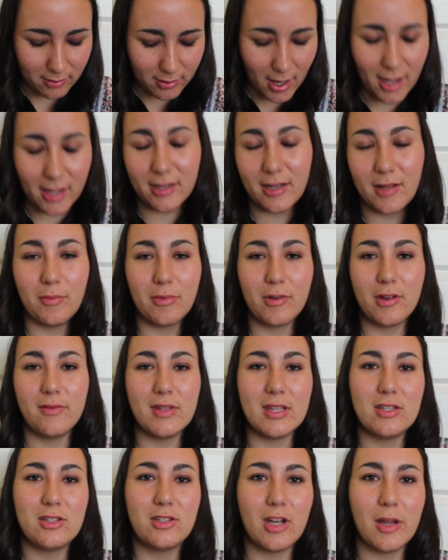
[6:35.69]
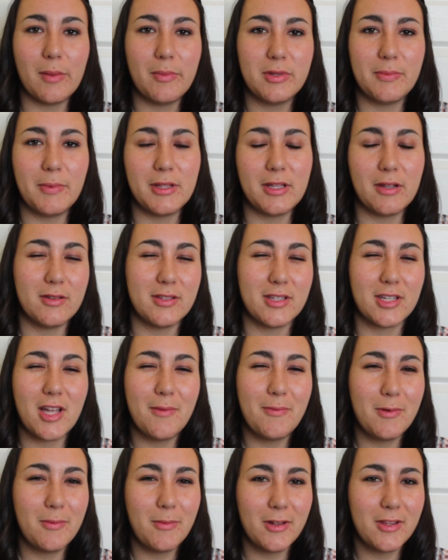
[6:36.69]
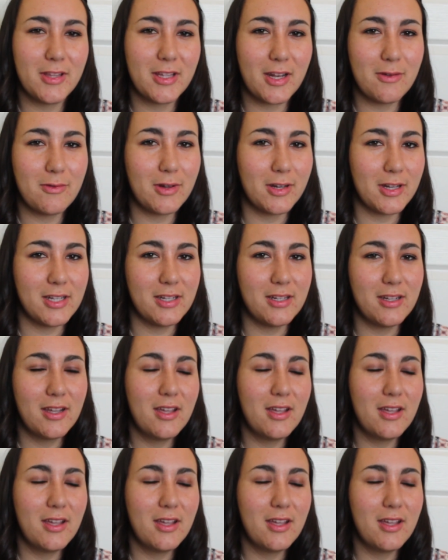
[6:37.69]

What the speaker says: gotten in previous trips, but there was a couple more that I wanted